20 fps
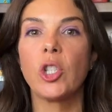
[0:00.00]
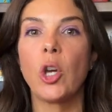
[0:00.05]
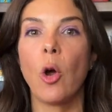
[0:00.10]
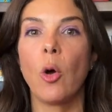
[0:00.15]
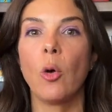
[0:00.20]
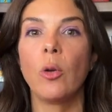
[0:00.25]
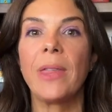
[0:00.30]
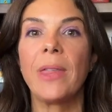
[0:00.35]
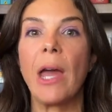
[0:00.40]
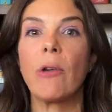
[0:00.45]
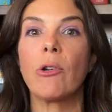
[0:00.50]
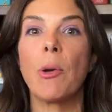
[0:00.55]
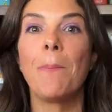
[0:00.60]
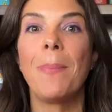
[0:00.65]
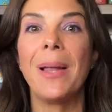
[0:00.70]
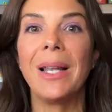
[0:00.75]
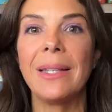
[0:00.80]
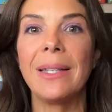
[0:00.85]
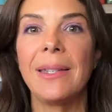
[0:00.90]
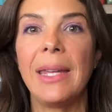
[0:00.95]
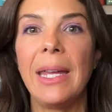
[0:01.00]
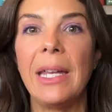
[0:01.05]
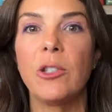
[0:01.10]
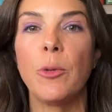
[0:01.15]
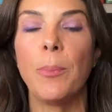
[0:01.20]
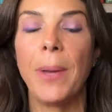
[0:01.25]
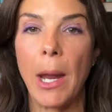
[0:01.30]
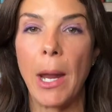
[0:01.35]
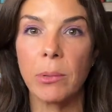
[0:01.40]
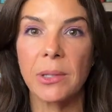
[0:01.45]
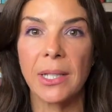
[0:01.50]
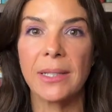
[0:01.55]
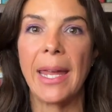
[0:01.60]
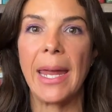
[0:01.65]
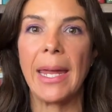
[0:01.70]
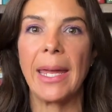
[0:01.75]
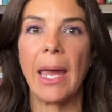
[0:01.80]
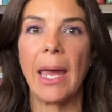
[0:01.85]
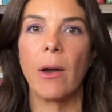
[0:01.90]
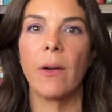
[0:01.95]
show their ability to be able to
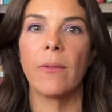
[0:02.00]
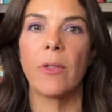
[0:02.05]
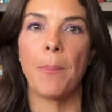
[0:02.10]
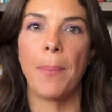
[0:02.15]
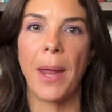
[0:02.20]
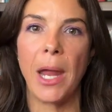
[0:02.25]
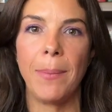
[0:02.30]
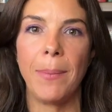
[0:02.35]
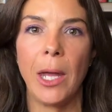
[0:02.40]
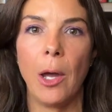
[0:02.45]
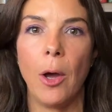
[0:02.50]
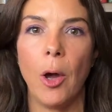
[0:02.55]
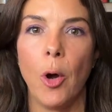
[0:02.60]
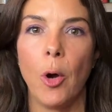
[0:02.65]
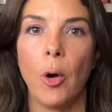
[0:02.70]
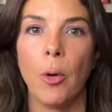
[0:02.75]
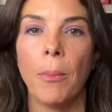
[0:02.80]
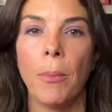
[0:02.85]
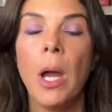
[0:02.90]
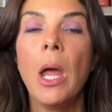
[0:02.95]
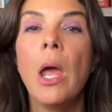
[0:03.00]
take care of the baby at home.